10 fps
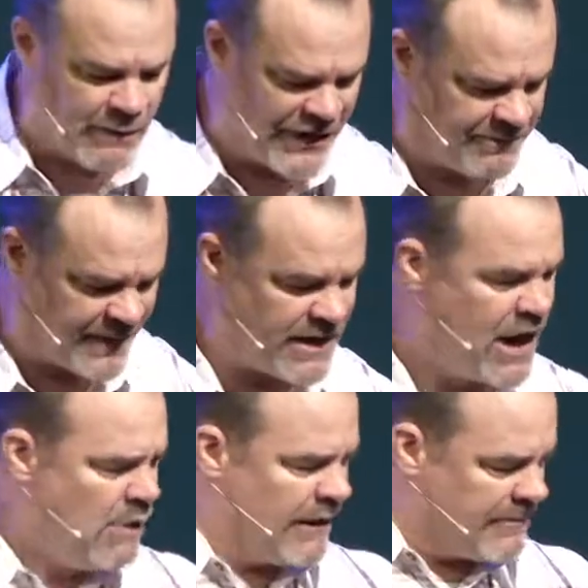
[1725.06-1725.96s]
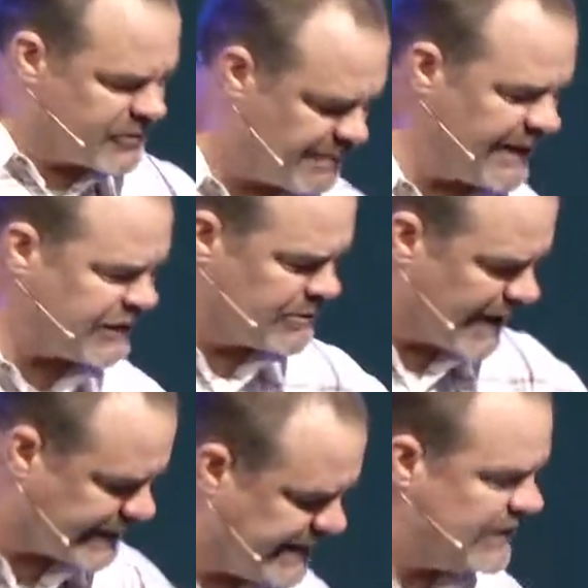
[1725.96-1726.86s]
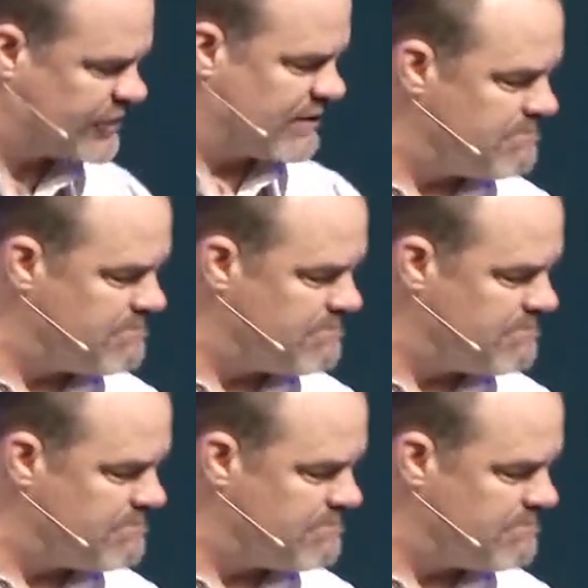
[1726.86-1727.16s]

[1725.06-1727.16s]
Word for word: be with me when I'm speaking to my kids